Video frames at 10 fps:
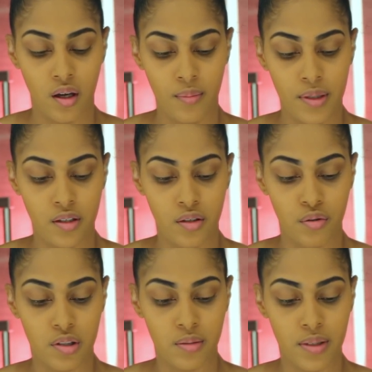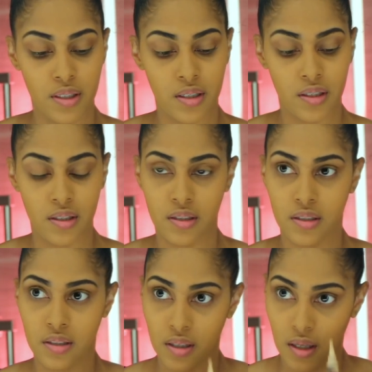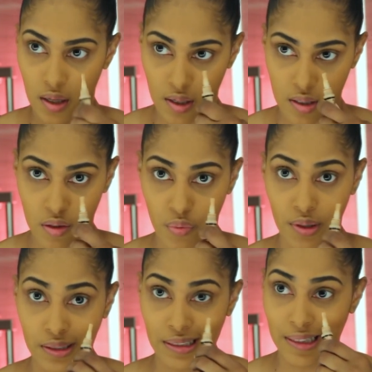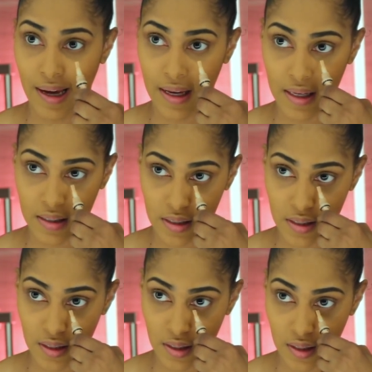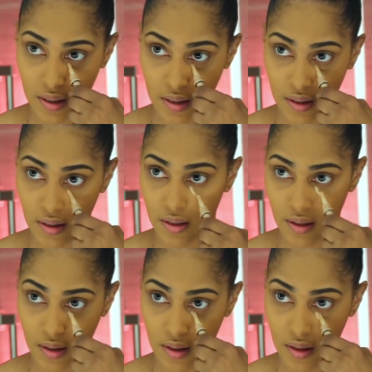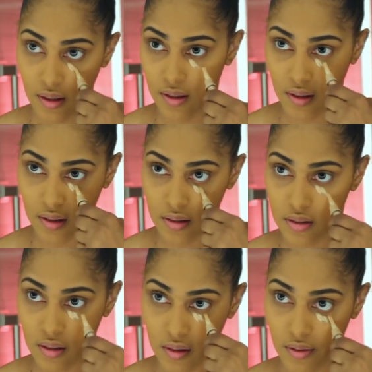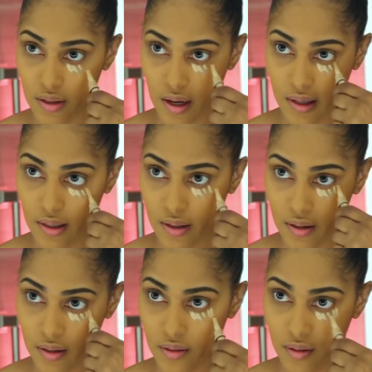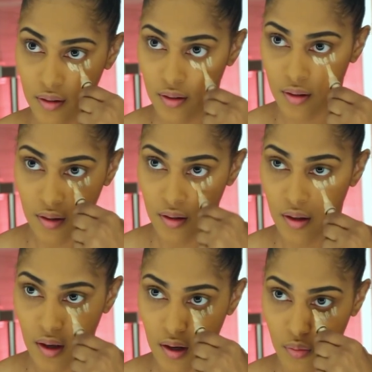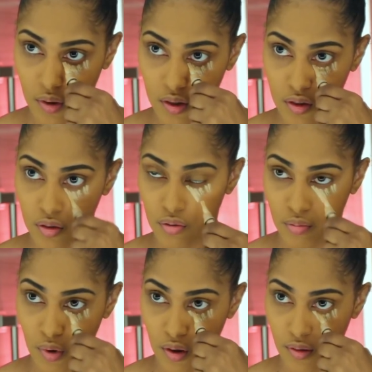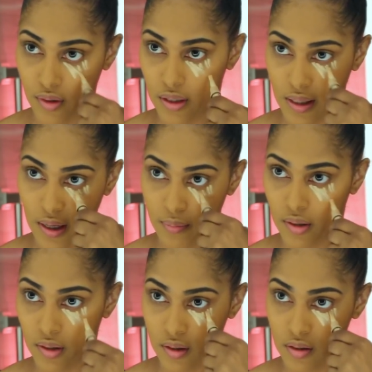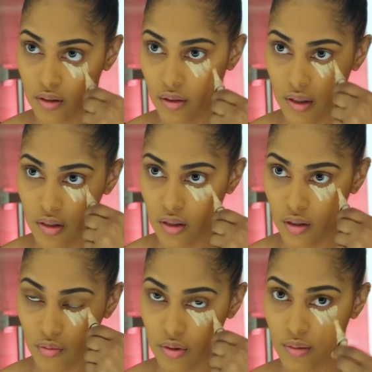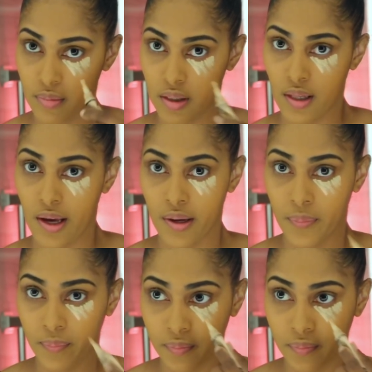I'm going to use it because it's a really light concealer and highlighter, and I want to do more of a glam look, so I need to go with something light.